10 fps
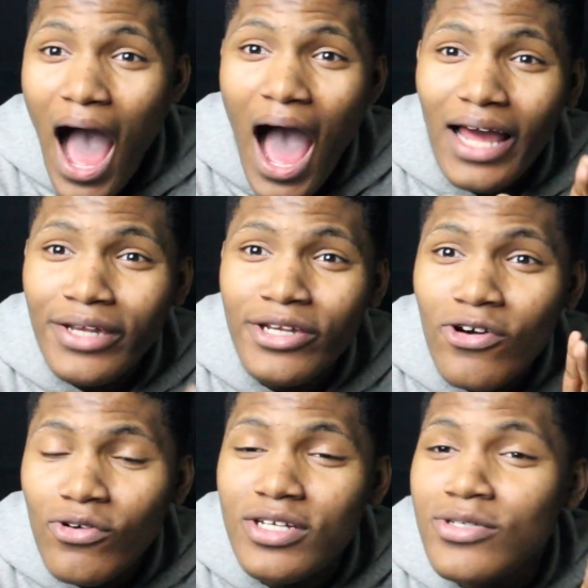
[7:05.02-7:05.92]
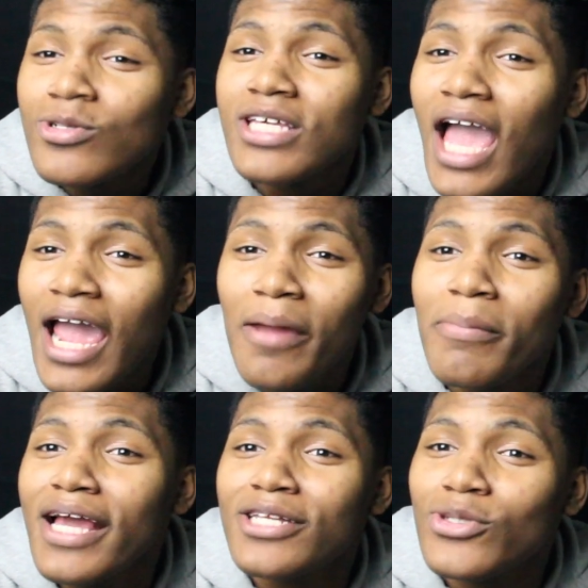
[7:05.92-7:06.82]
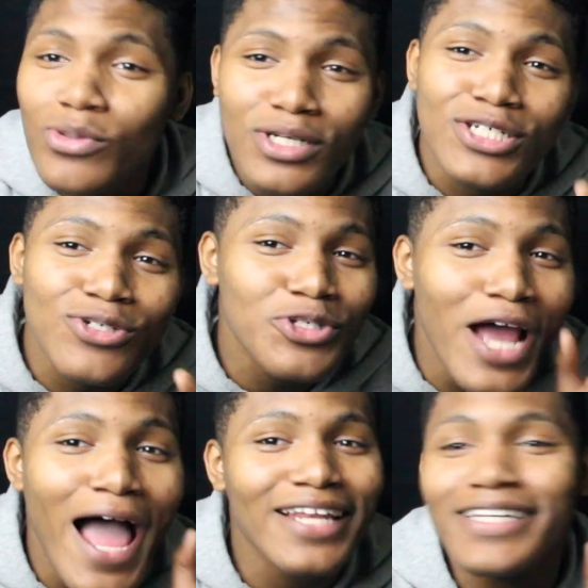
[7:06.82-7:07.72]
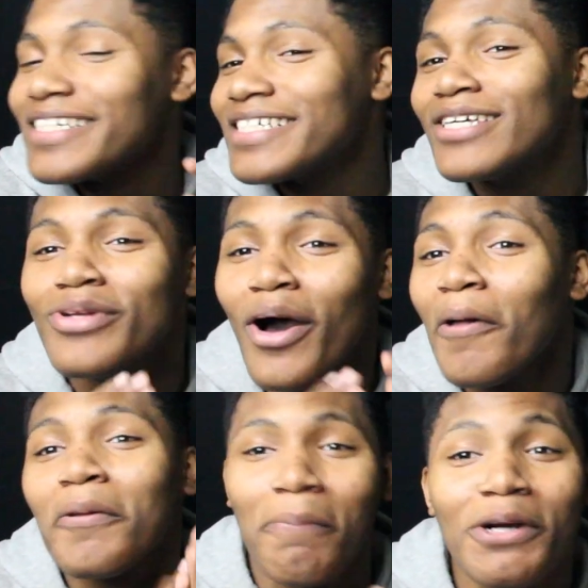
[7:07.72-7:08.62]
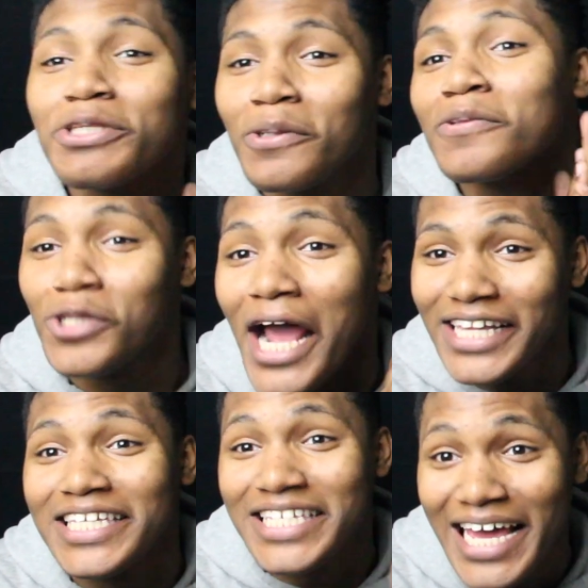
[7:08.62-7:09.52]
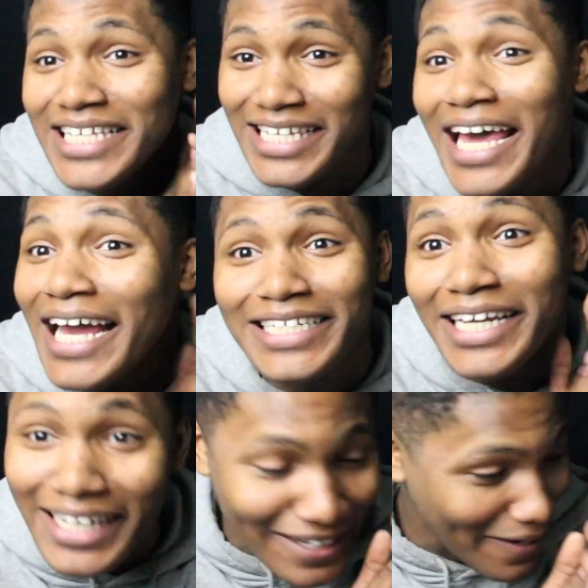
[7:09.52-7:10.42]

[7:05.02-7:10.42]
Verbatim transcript: I know this was aimed at you because you're the only person who tried to test Logic.